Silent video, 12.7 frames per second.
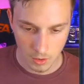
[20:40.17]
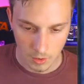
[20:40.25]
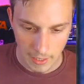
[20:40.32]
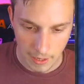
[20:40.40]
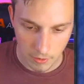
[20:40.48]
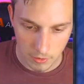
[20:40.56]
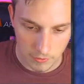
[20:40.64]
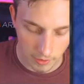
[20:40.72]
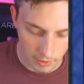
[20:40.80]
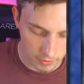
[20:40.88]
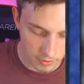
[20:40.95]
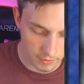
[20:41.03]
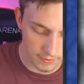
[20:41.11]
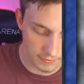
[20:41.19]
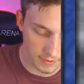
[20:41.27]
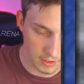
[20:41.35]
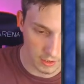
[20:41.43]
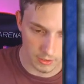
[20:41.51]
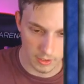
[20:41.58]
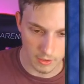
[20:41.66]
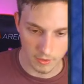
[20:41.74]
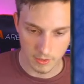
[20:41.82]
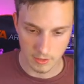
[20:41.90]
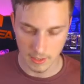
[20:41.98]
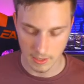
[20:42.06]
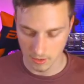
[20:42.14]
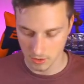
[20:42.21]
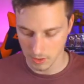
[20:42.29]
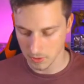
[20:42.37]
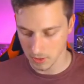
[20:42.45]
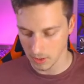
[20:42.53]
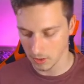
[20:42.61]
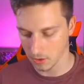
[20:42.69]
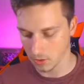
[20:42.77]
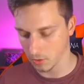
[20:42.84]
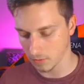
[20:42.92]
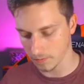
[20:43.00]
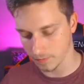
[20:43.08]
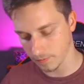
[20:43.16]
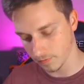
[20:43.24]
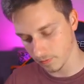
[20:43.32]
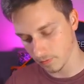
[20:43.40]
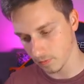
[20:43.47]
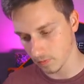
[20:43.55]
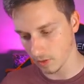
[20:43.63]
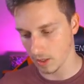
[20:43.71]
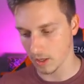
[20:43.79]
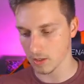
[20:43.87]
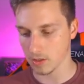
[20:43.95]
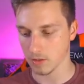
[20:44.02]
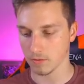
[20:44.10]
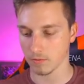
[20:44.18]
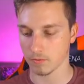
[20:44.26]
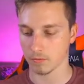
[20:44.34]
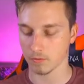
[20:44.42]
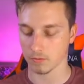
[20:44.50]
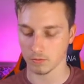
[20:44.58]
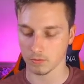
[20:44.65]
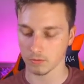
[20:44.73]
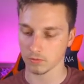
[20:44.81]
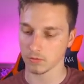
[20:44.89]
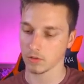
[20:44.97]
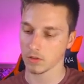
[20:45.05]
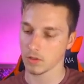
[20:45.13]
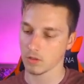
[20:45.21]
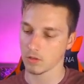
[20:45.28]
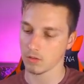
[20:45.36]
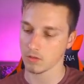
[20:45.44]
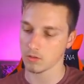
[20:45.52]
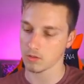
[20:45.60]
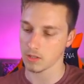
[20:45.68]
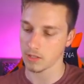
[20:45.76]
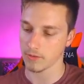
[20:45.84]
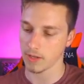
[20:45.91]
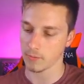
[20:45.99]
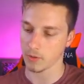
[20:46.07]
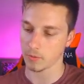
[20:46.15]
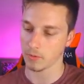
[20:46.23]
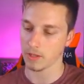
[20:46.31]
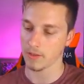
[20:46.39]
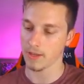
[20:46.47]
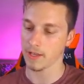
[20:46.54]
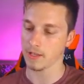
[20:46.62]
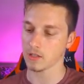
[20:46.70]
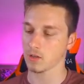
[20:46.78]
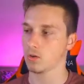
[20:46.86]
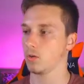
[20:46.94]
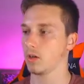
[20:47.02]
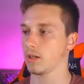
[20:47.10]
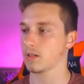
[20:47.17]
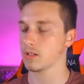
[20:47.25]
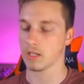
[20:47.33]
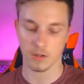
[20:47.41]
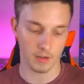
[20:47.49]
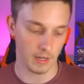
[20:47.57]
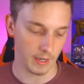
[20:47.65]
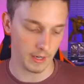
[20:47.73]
Herald Diviner is 50 euros, says Gypsy. Cool. Nice. Just leave that properly there. That's a cool looking secret rare.